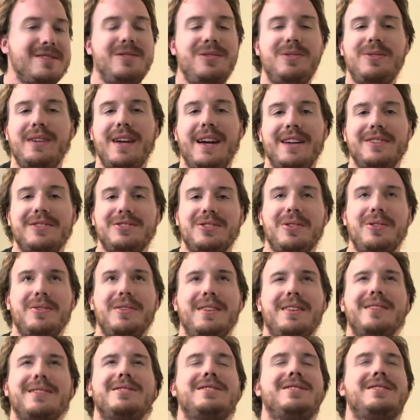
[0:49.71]
You guys know
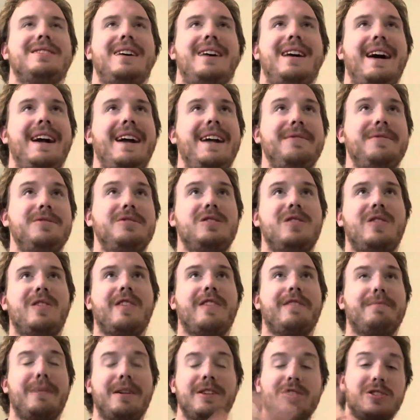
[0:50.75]
this. I've shown
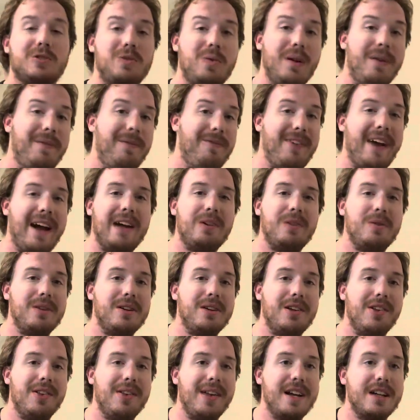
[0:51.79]
off my Scream Factory
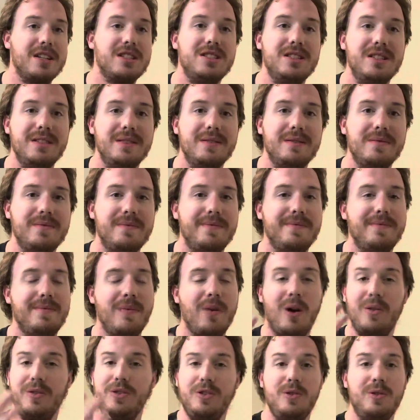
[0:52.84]
collection
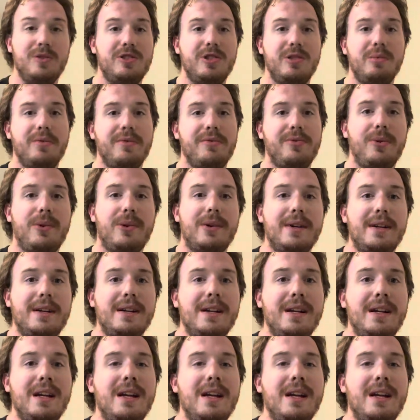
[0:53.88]
on YouTube before.